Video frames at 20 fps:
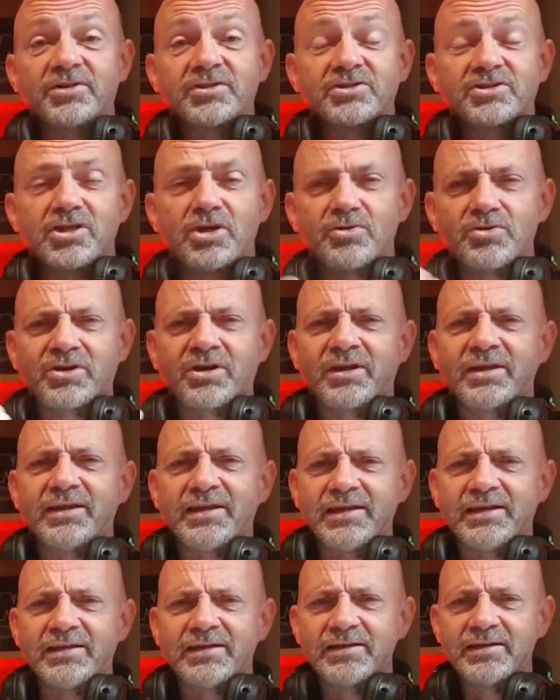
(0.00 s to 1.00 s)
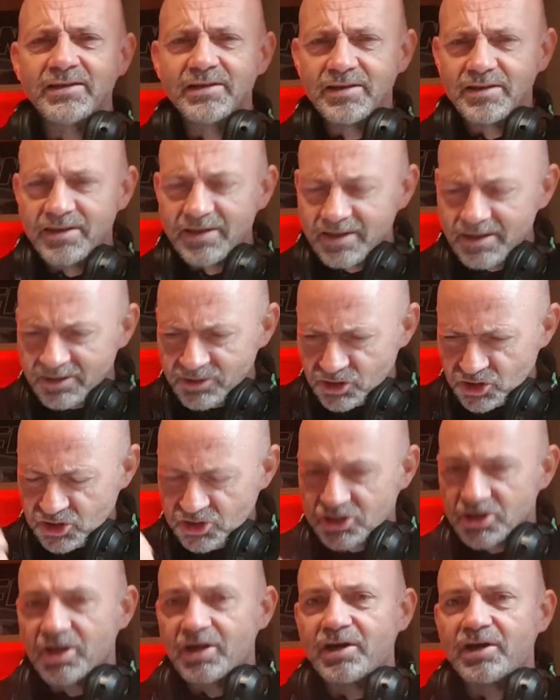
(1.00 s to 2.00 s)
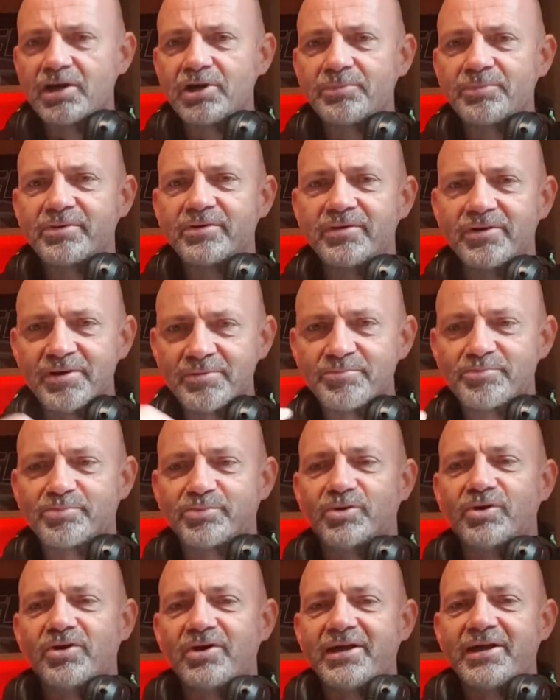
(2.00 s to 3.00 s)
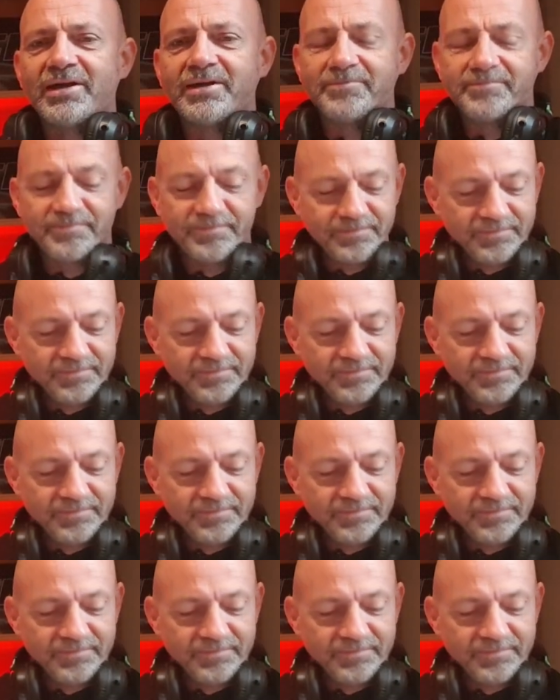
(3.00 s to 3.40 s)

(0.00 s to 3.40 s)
It's so clear and sharp and bright.